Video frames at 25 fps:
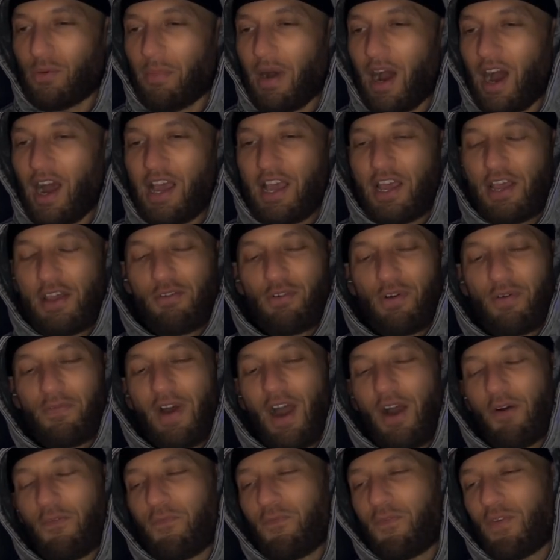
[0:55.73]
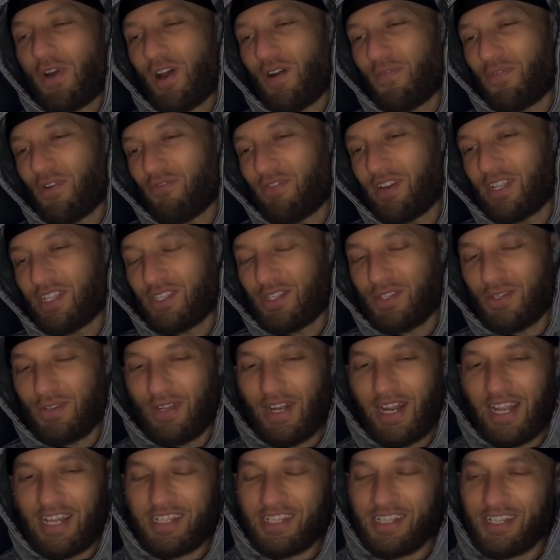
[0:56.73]
But without further ado,
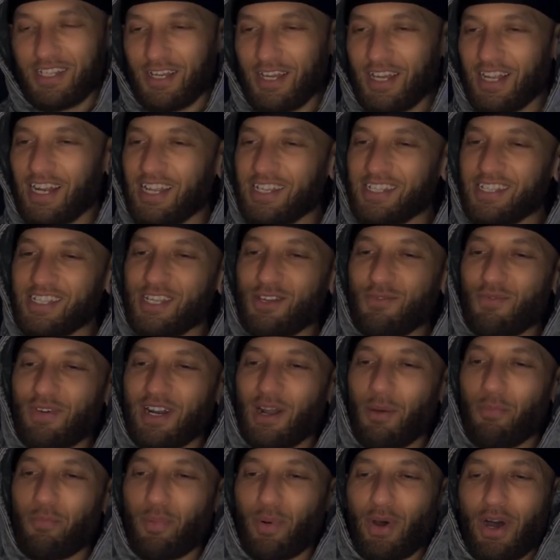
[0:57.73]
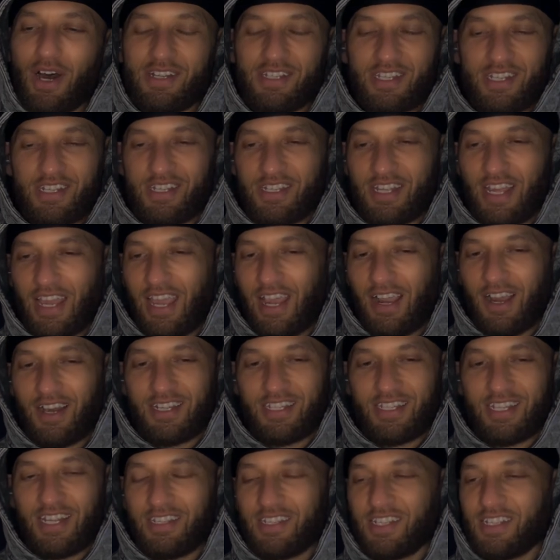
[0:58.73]
let's see what the bars are saying,
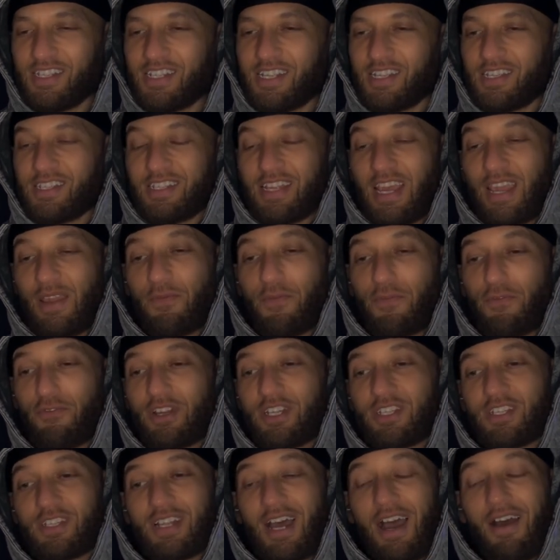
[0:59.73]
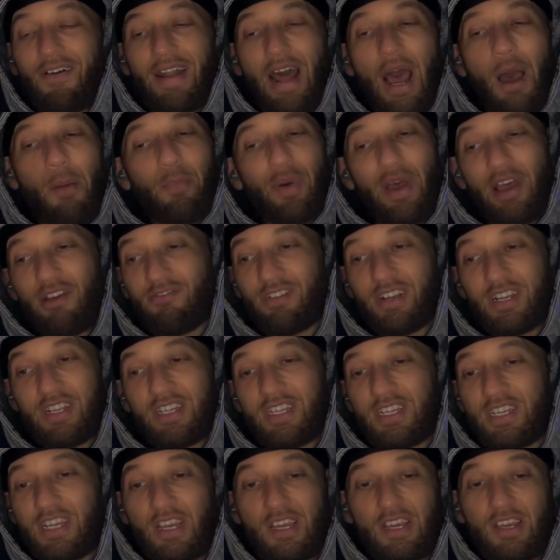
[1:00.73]
because this is the same freestyle that
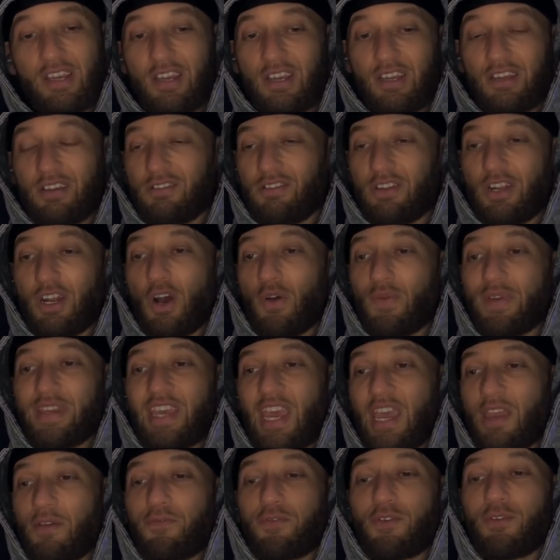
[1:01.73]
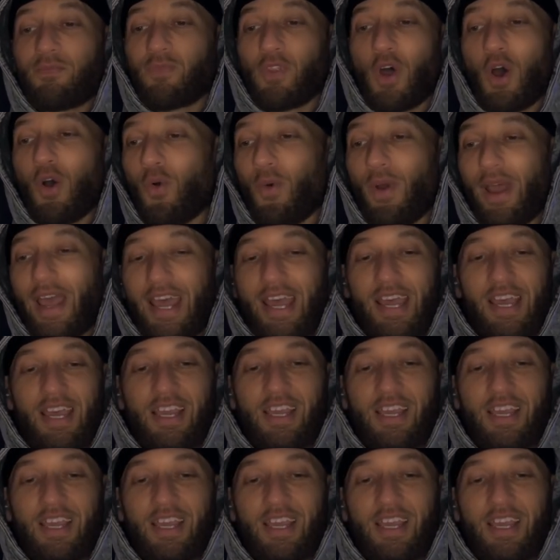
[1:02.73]
apparently, you know, we came from nowhere